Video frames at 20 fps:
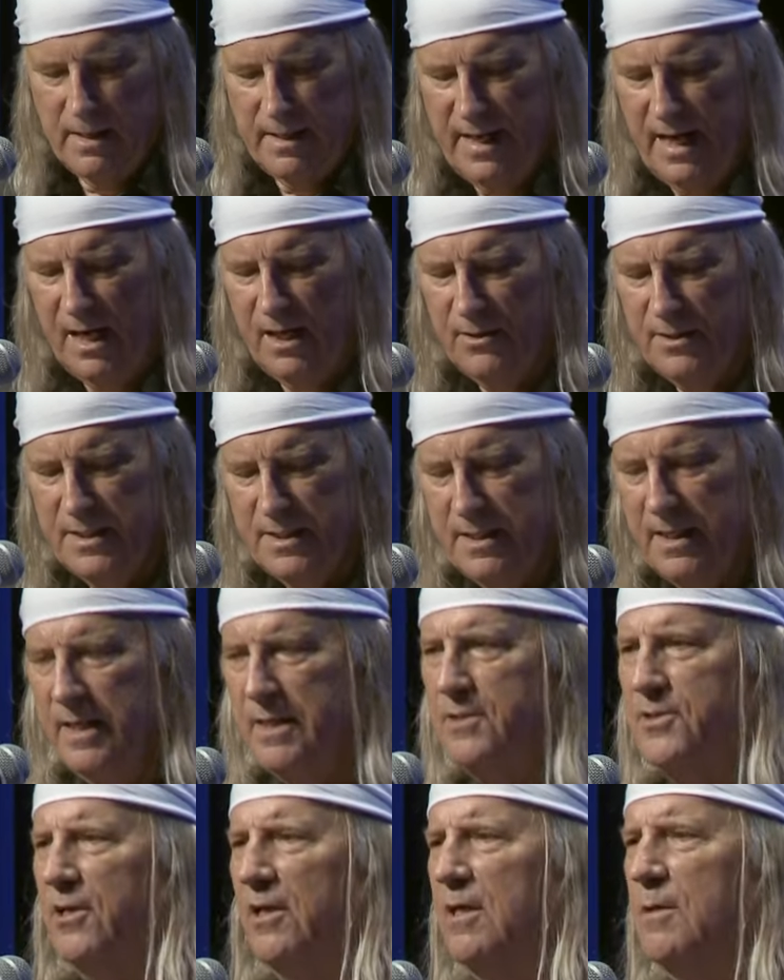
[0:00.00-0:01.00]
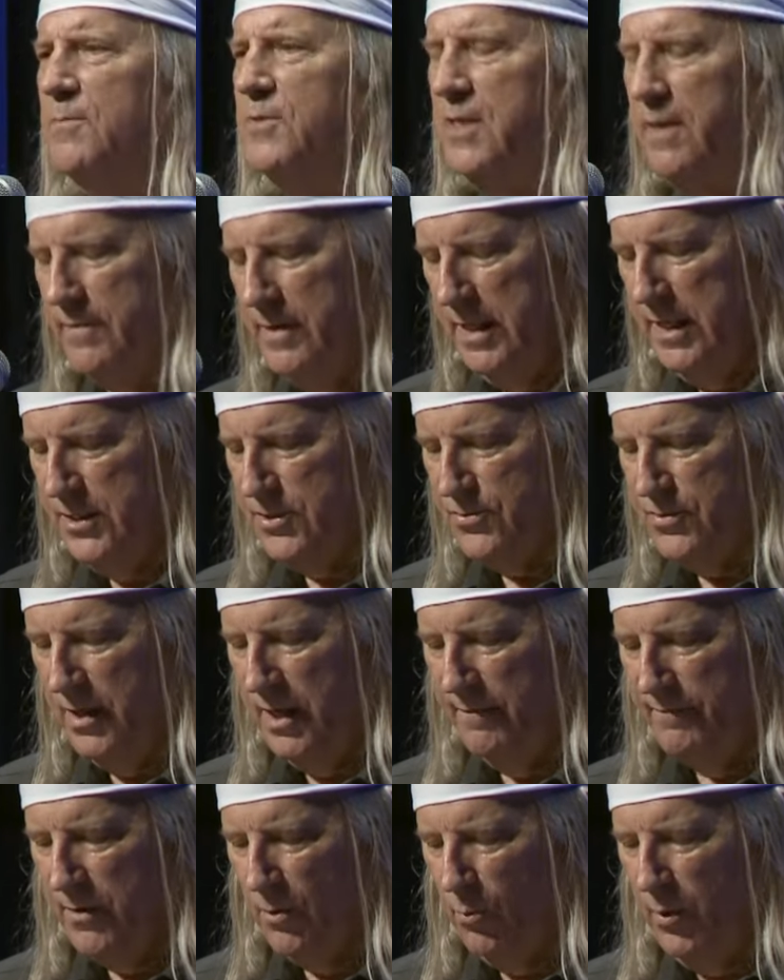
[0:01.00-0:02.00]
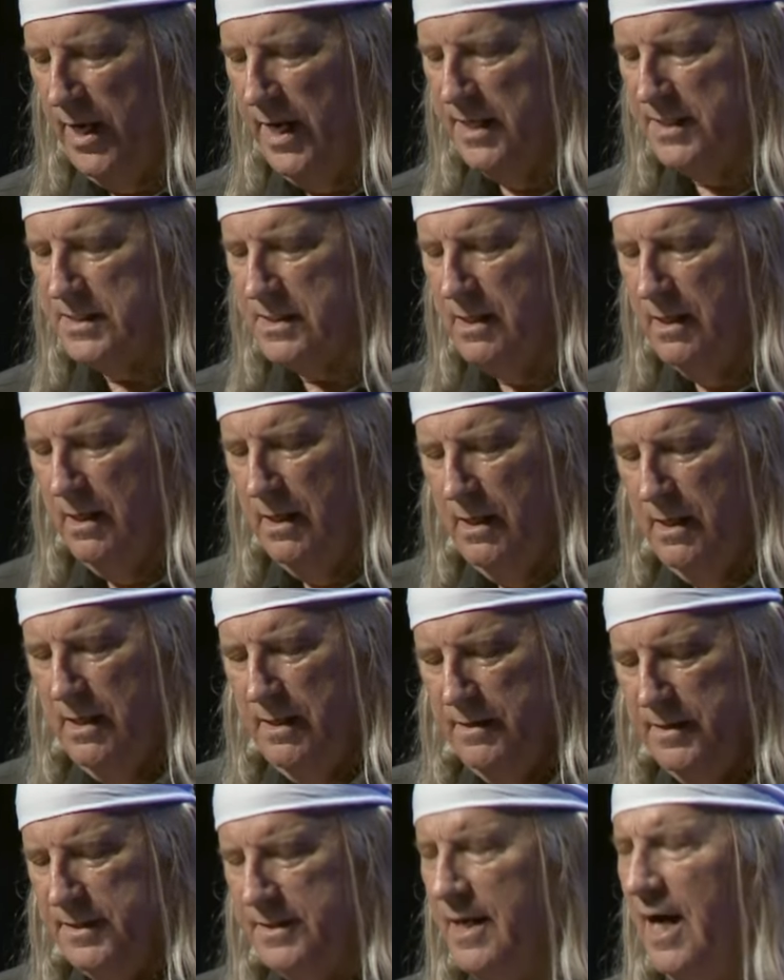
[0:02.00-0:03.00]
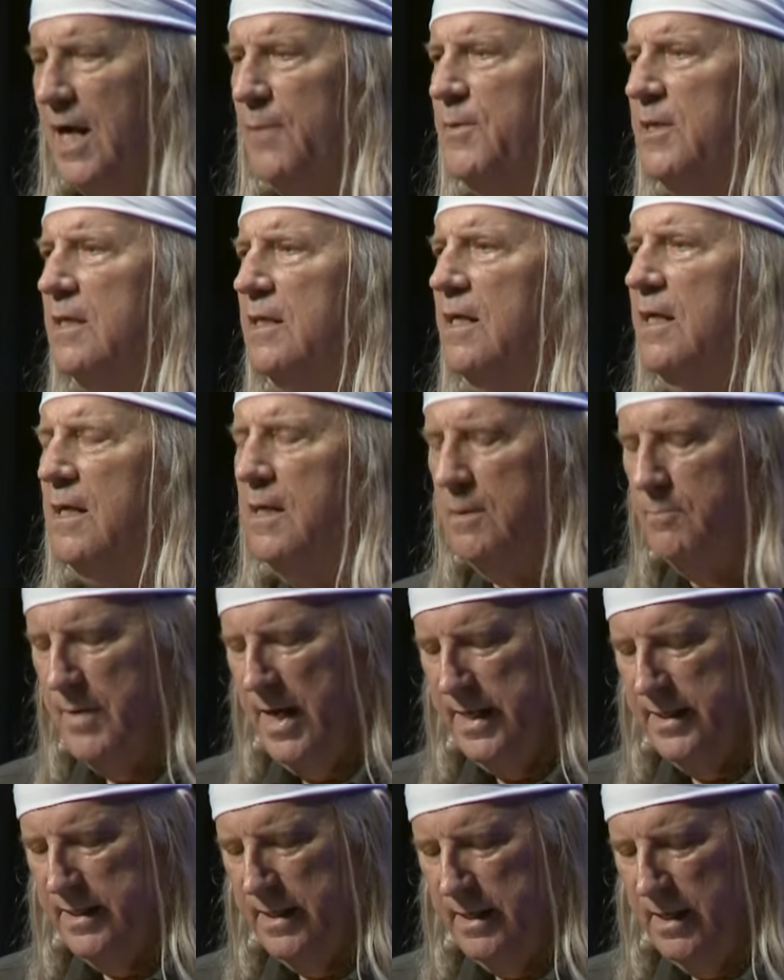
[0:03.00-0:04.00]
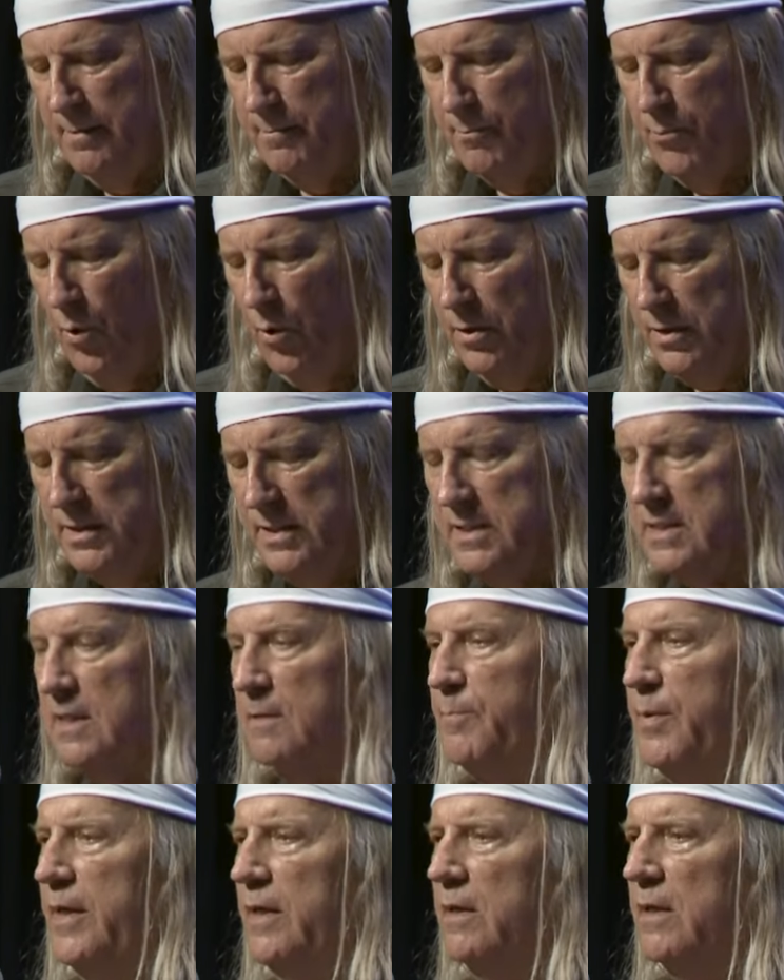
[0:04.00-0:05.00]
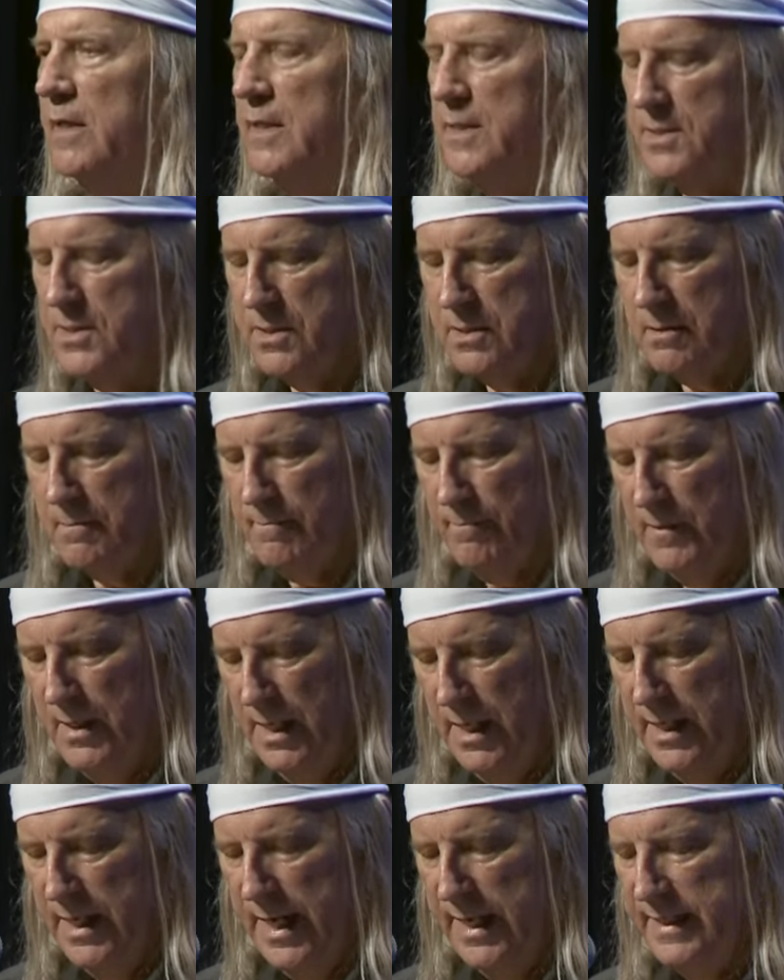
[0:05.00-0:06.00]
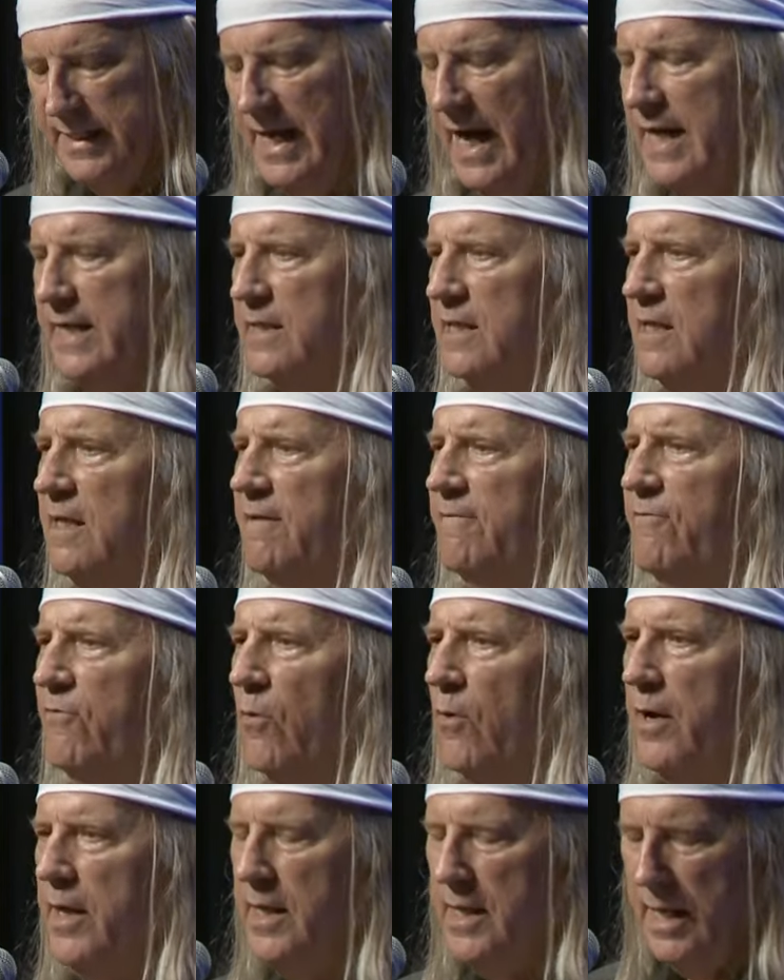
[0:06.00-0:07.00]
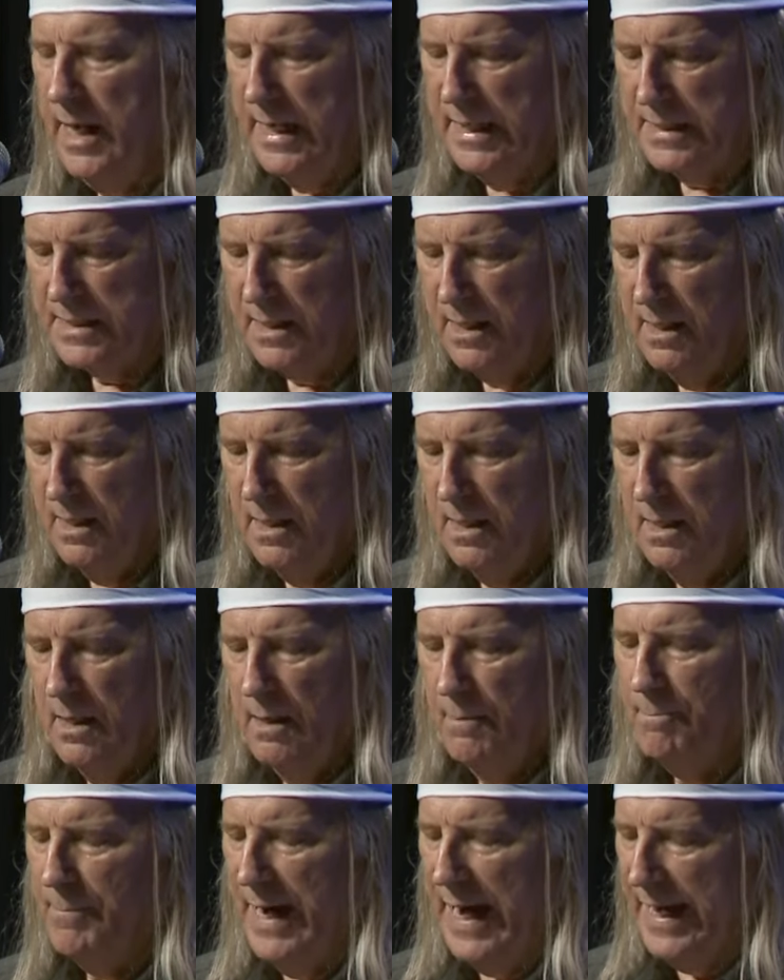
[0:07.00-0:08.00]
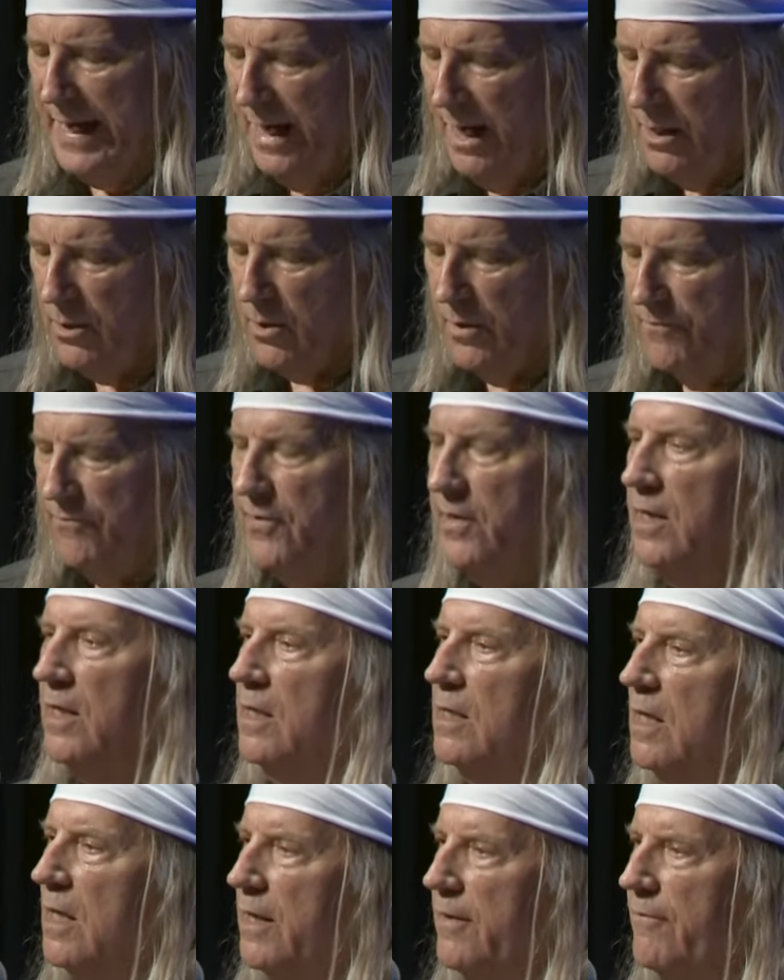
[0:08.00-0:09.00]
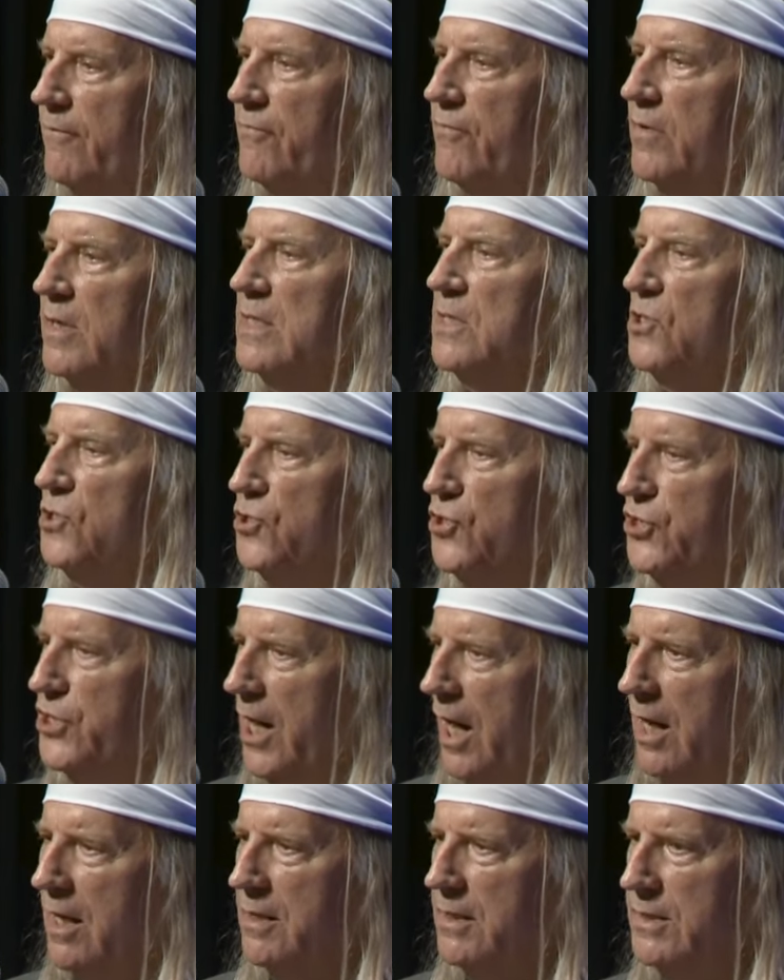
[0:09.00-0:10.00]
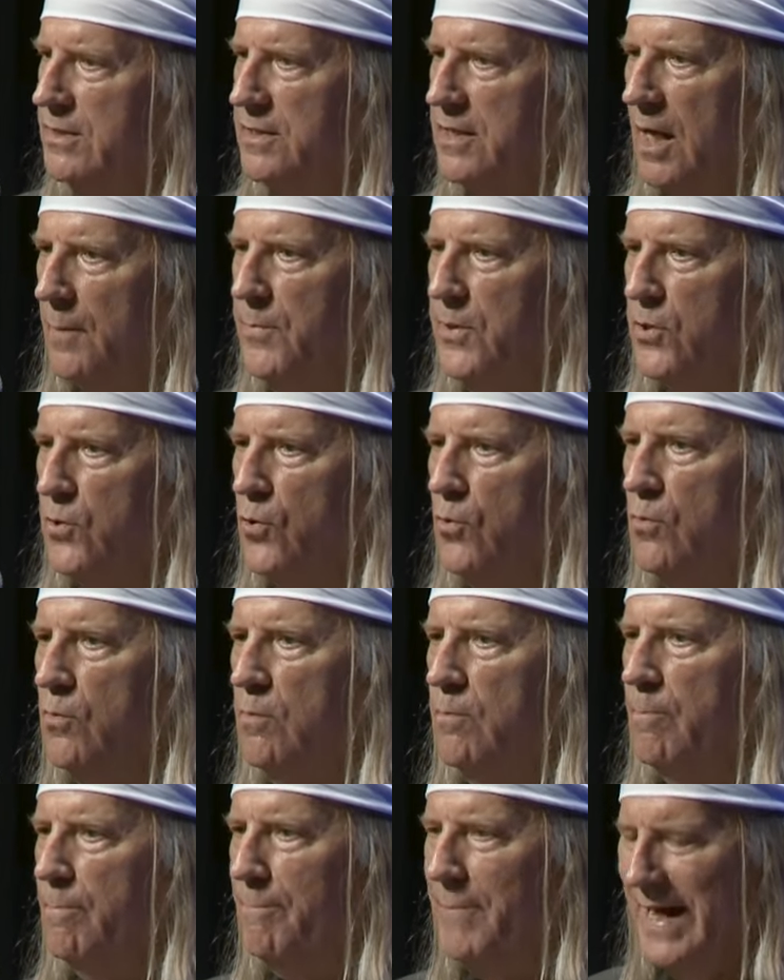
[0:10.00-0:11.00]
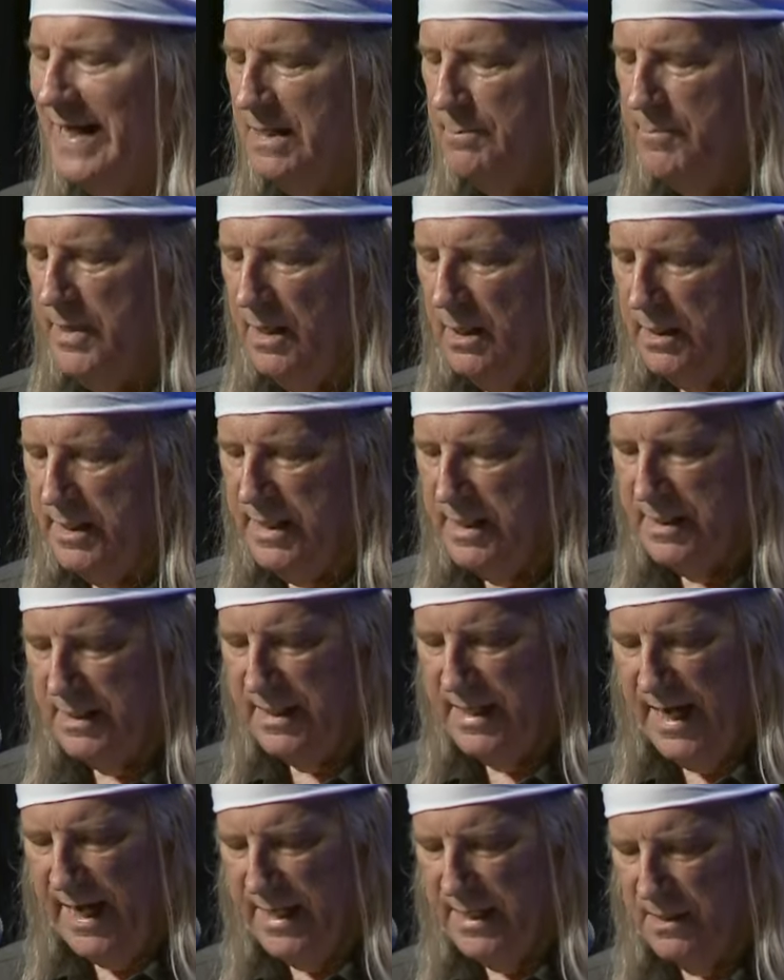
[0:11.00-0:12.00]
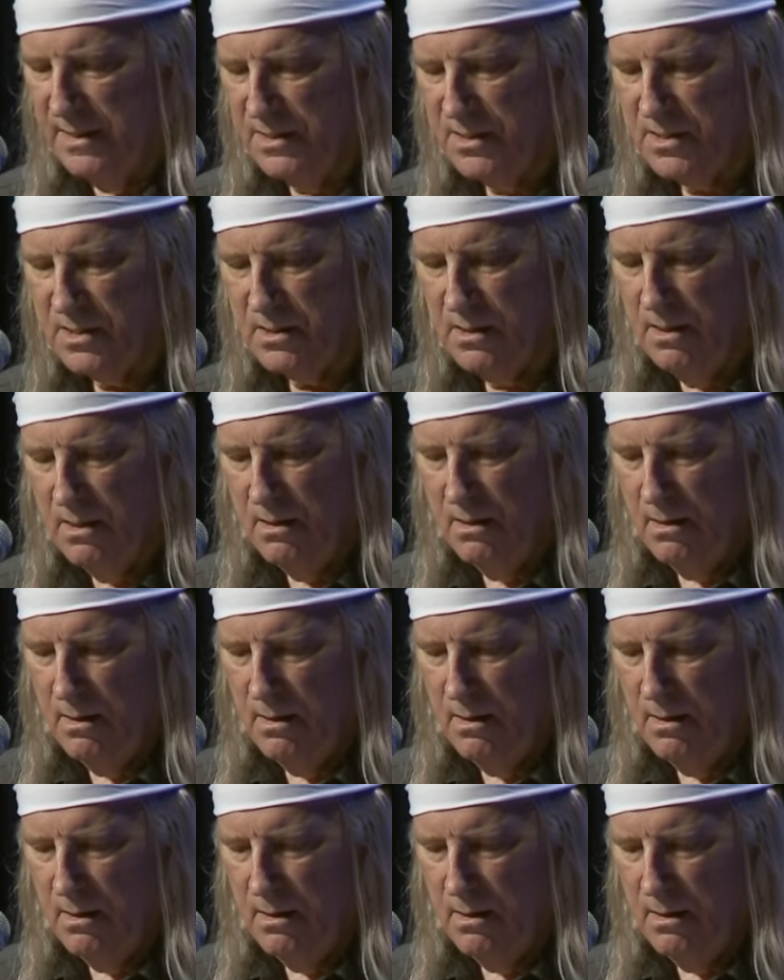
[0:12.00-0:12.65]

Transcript: Now, in, in terms of the history of the West, the Diamond King made an important appearance in a 1948 biography of John W. Bet-a-Million Gates.